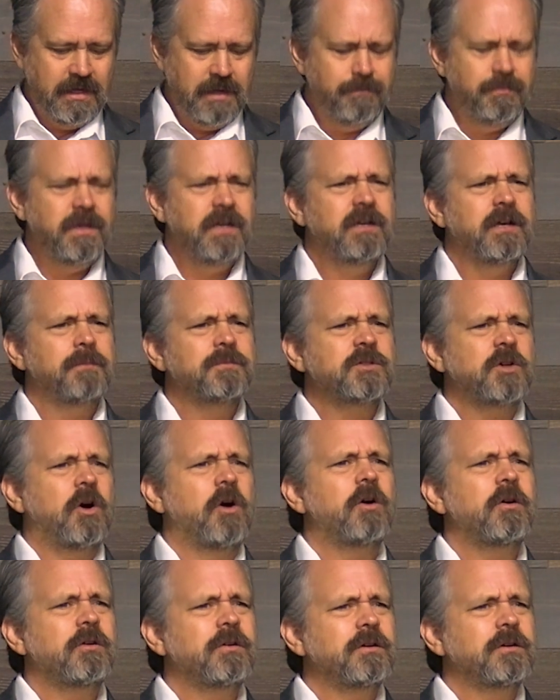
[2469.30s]
it becomes
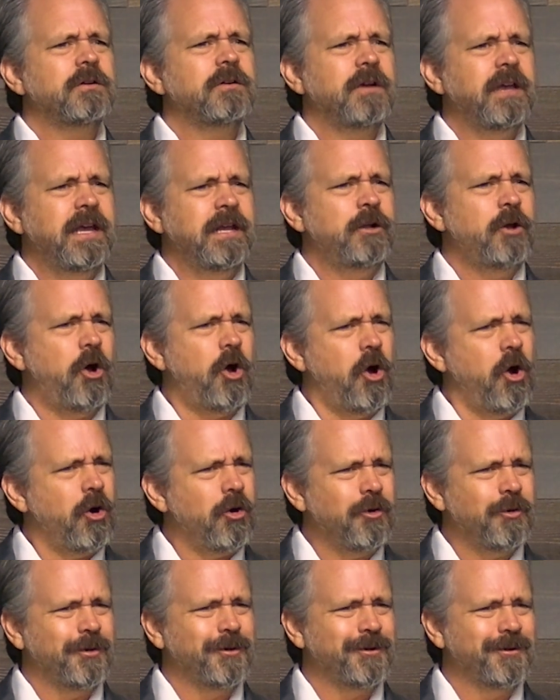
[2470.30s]
harder and
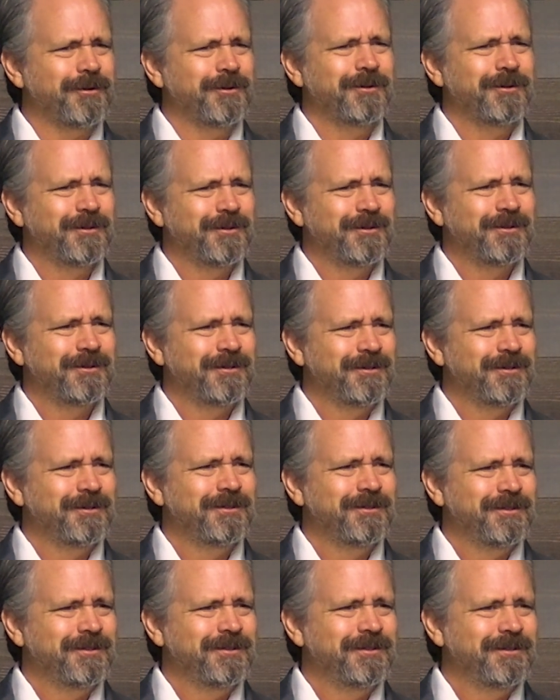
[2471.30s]
harder
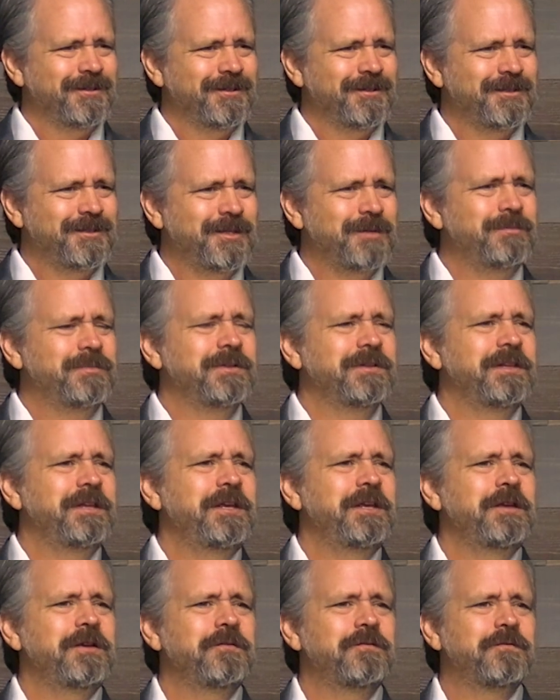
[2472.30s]
to
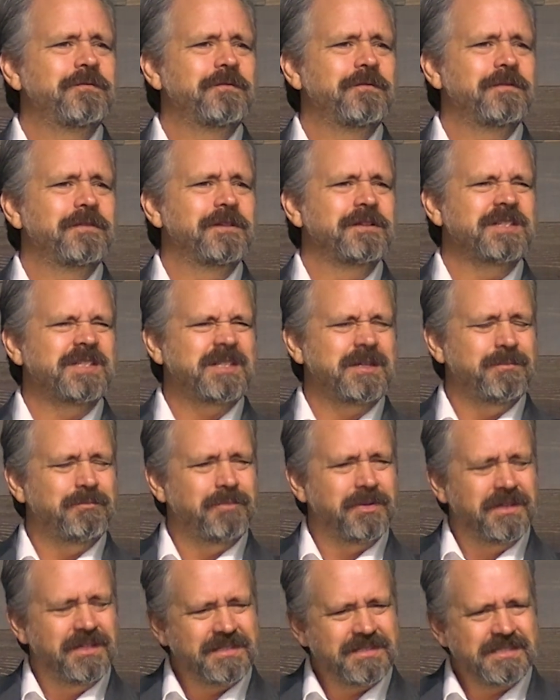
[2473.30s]
believe the
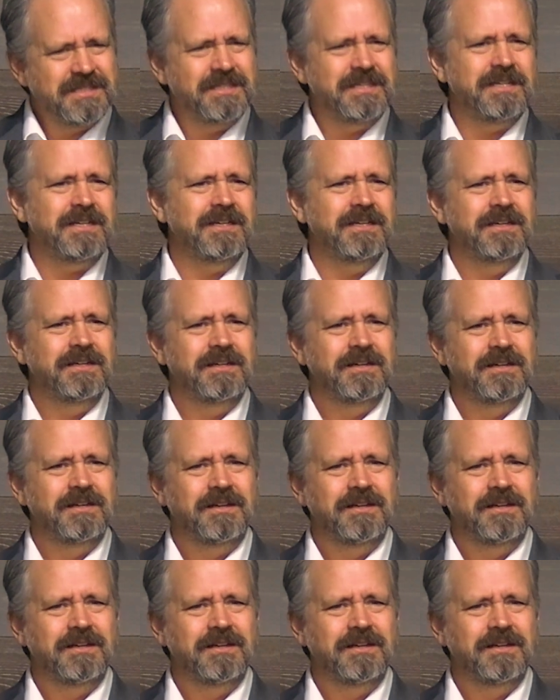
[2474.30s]
simplicity